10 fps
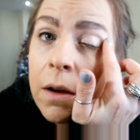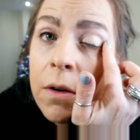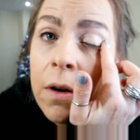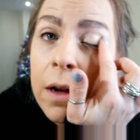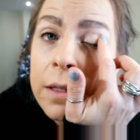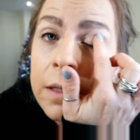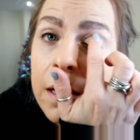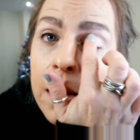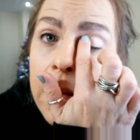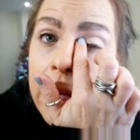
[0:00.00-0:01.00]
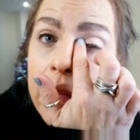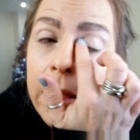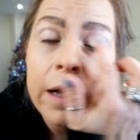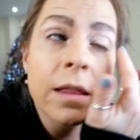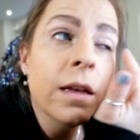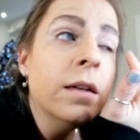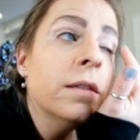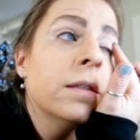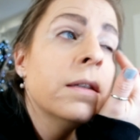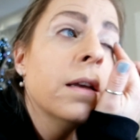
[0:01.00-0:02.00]
across the eye like
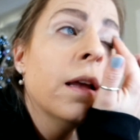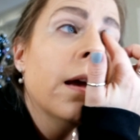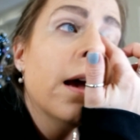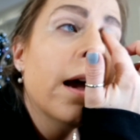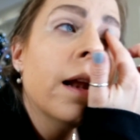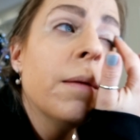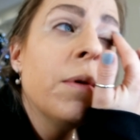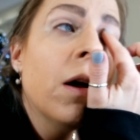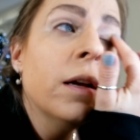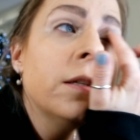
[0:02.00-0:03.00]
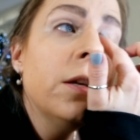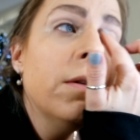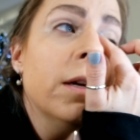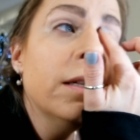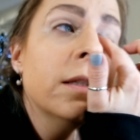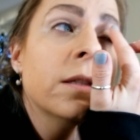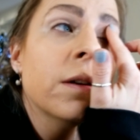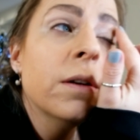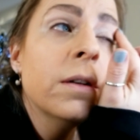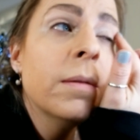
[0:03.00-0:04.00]
this. And I'm not too
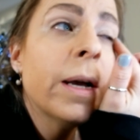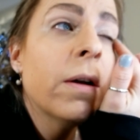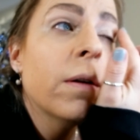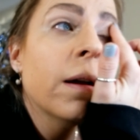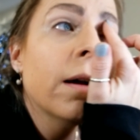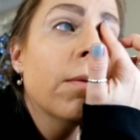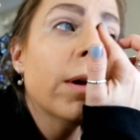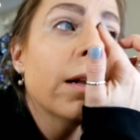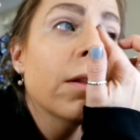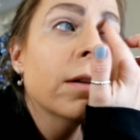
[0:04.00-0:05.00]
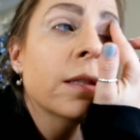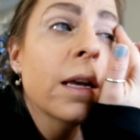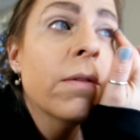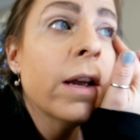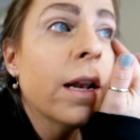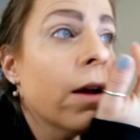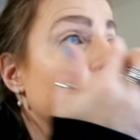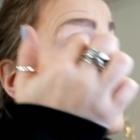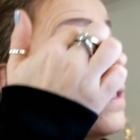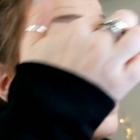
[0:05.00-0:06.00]
concerned about what it looks like right now
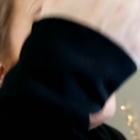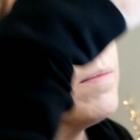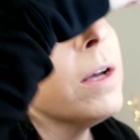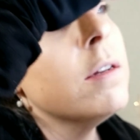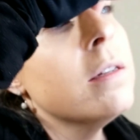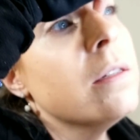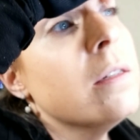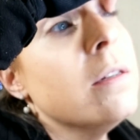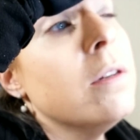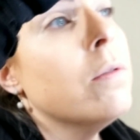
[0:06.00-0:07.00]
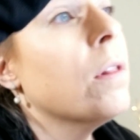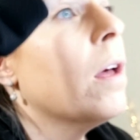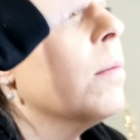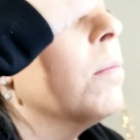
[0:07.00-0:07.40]
because I'm about to do a lot